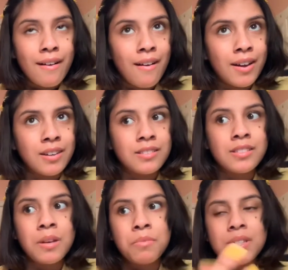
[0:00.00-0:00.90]
on
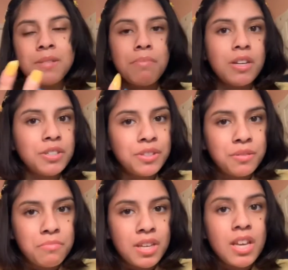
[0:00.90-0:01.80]
someone special
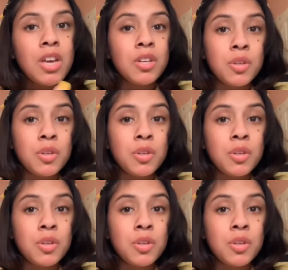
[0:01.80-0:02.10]
you meet,